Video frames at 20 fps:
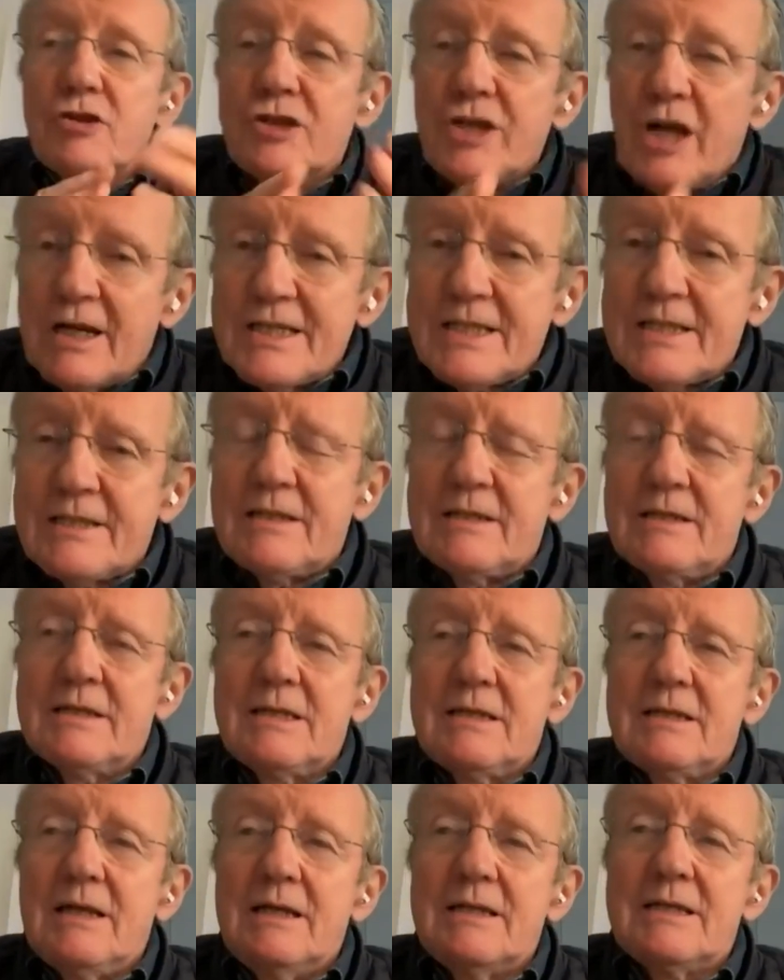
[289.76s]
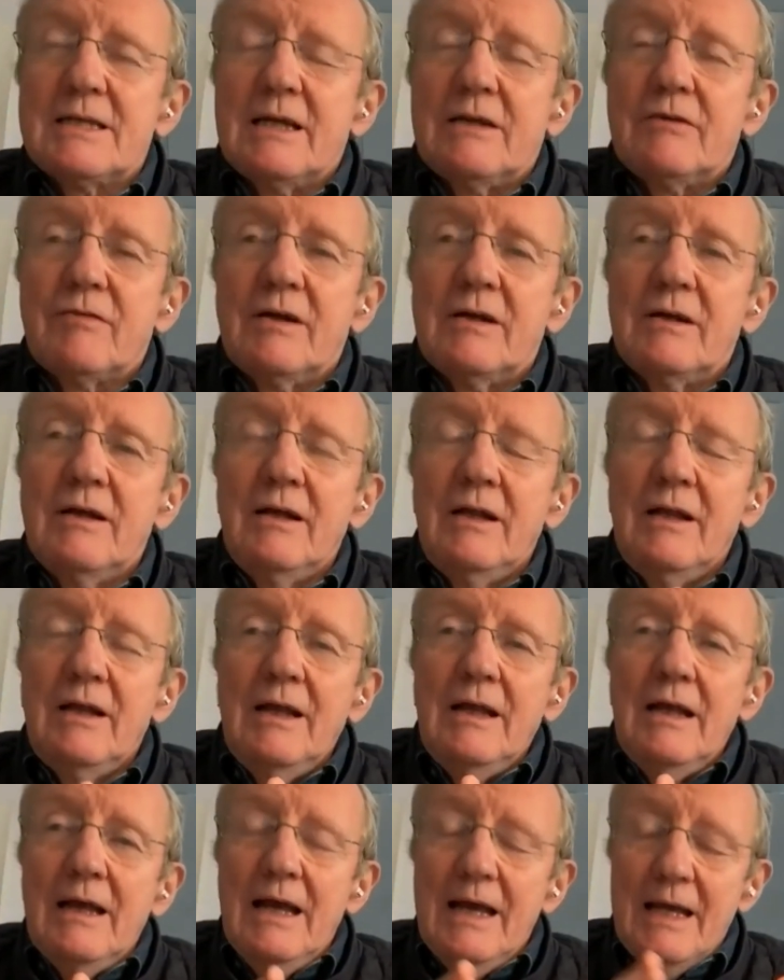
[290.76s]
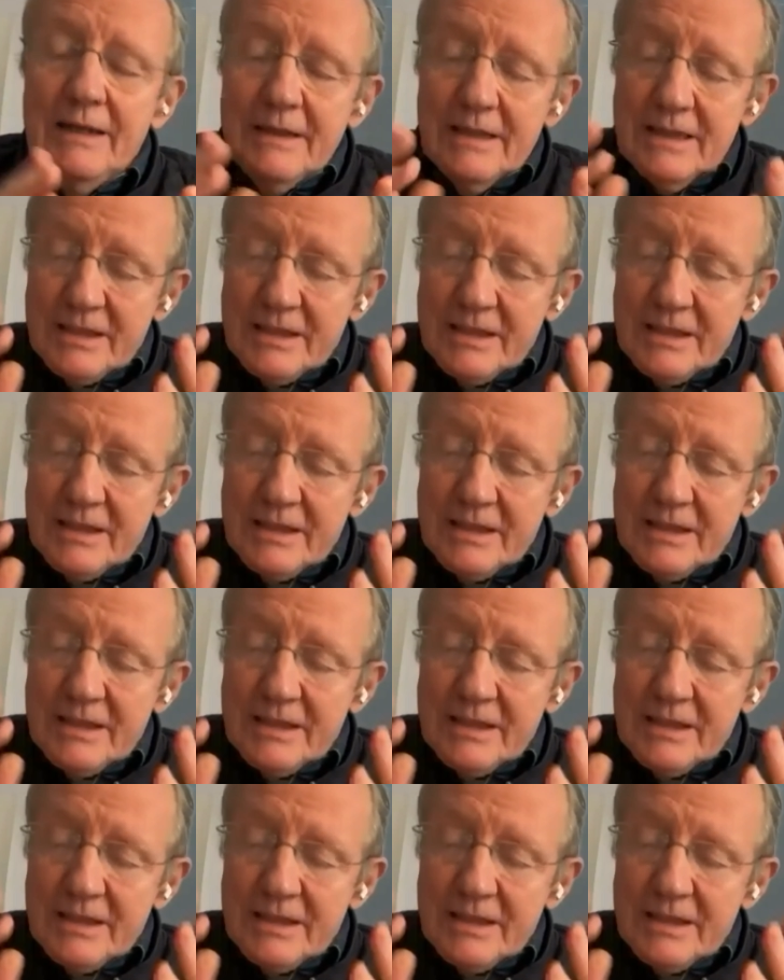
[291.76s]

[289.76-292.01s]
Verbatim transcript: justice, etc. And